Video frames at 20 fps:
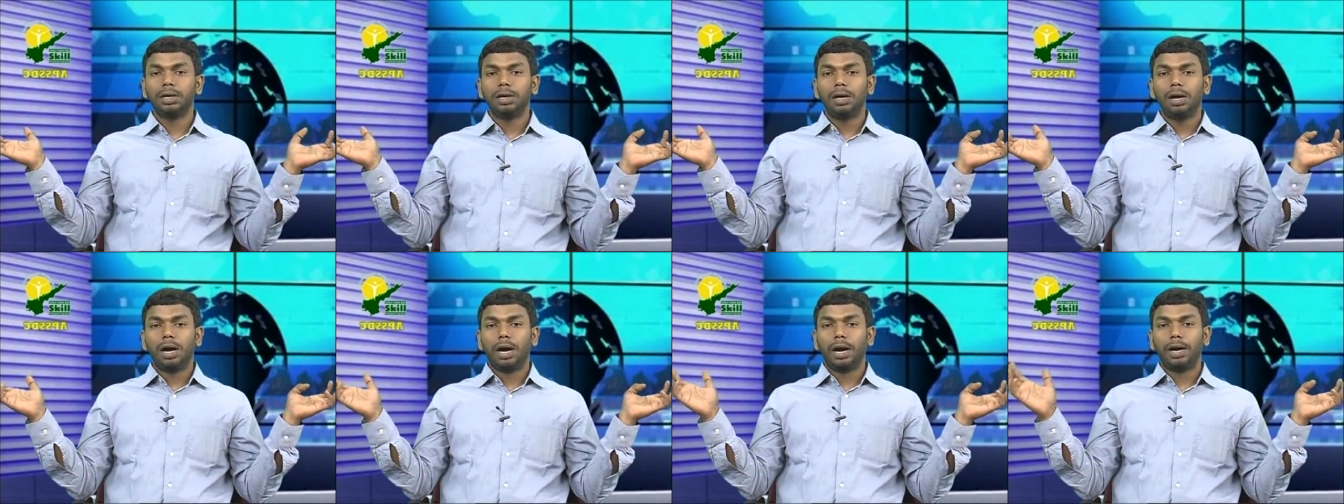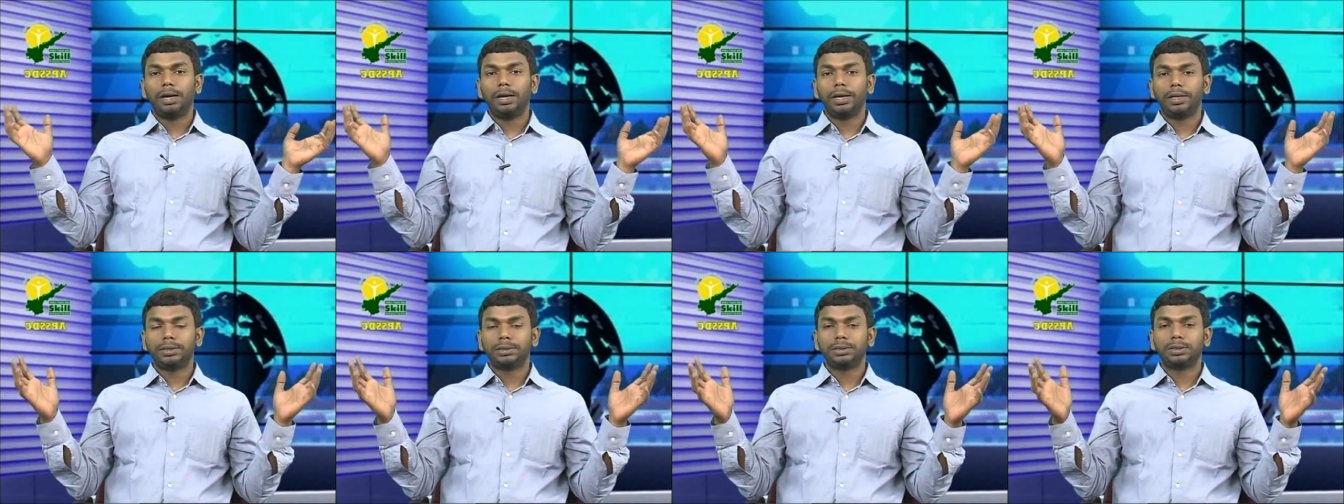
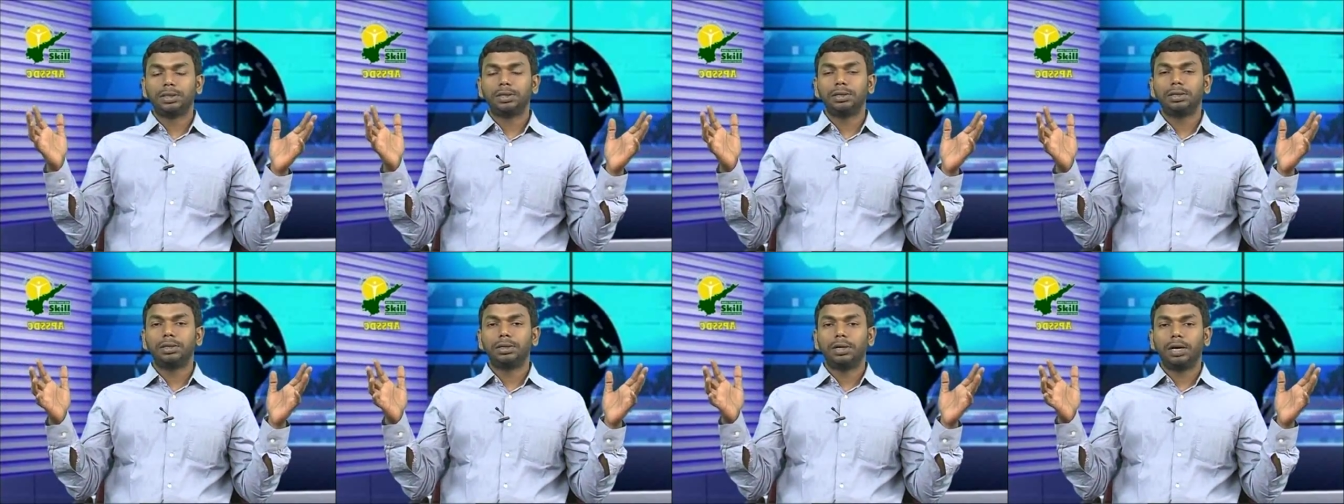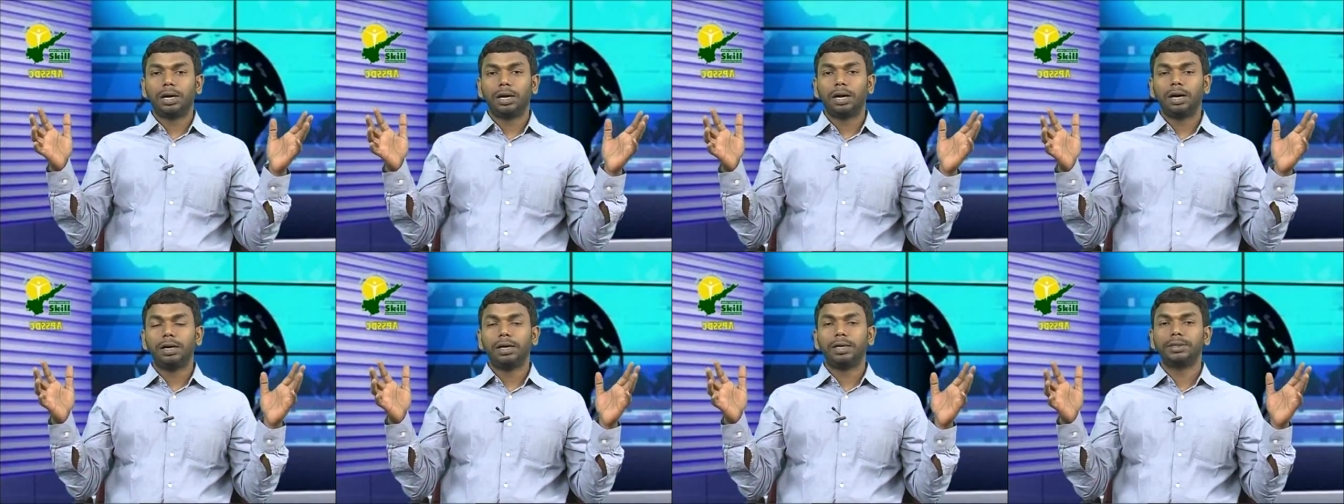hundreds and
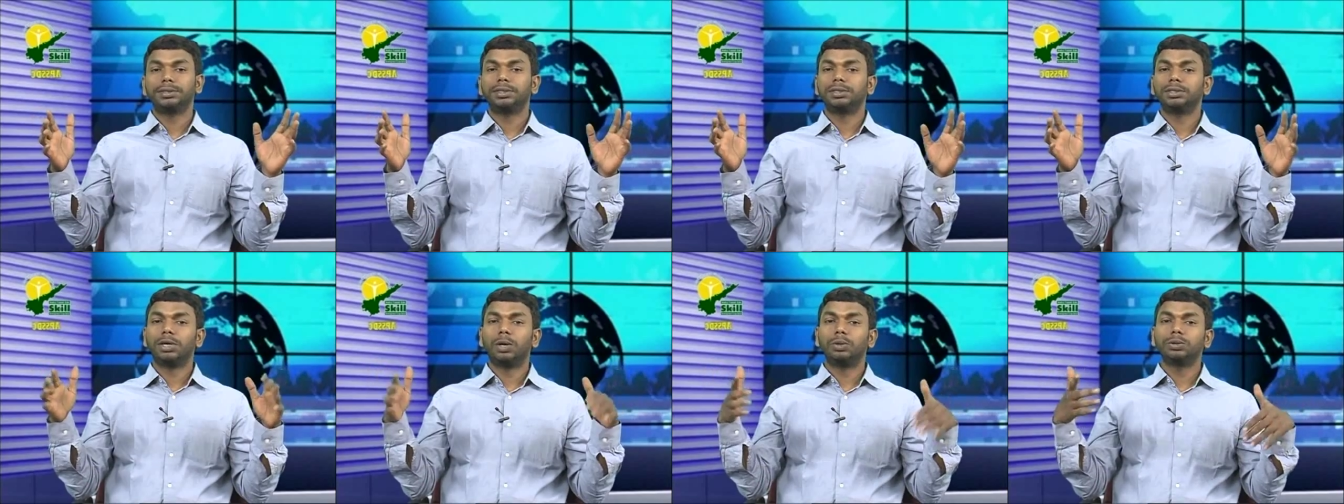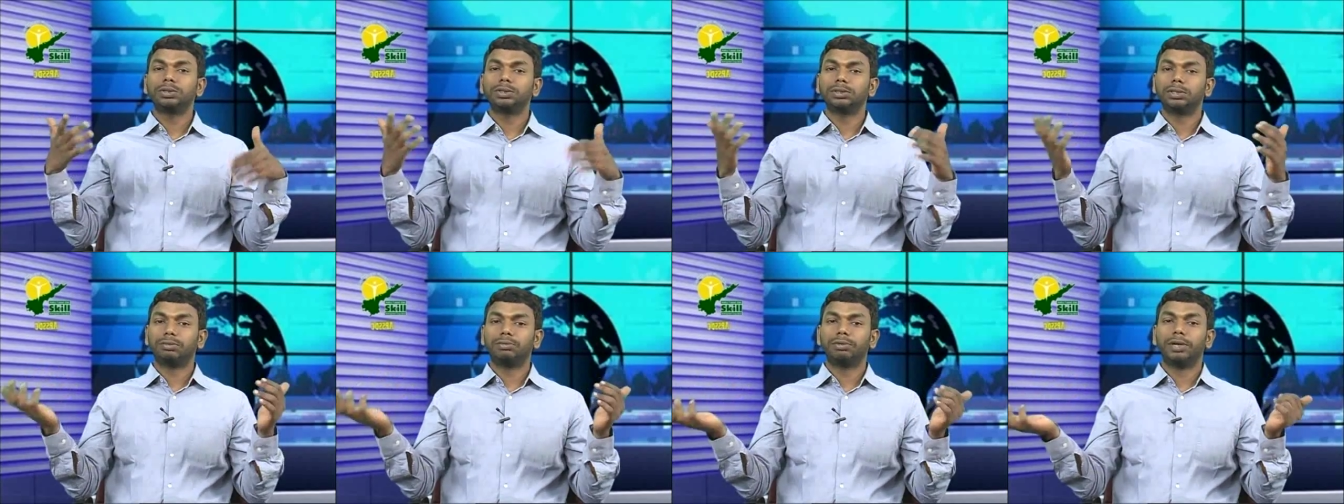
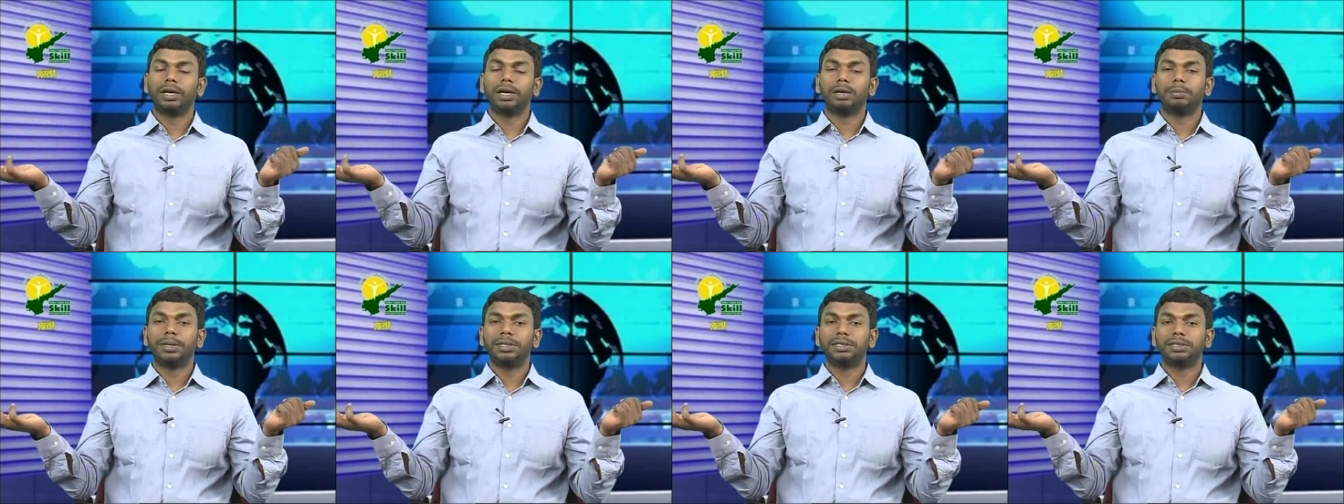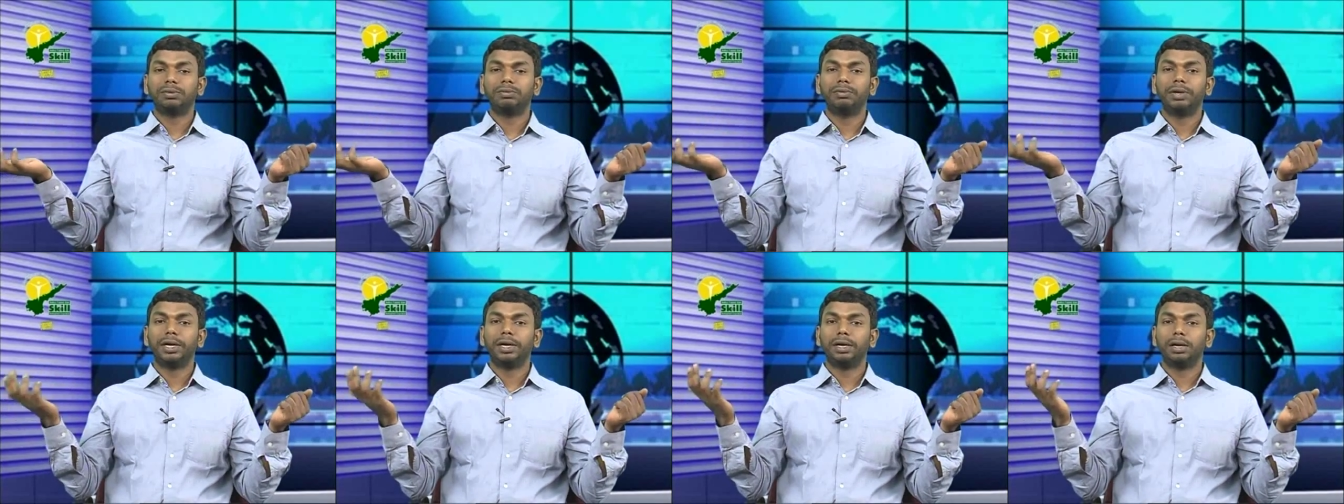thousands of terabytes
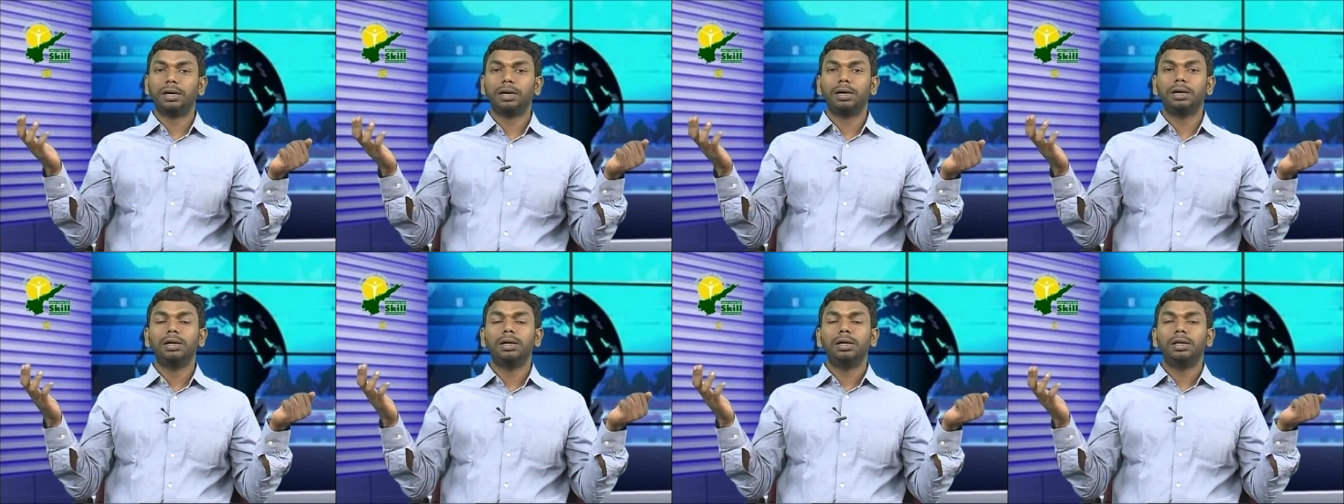of data,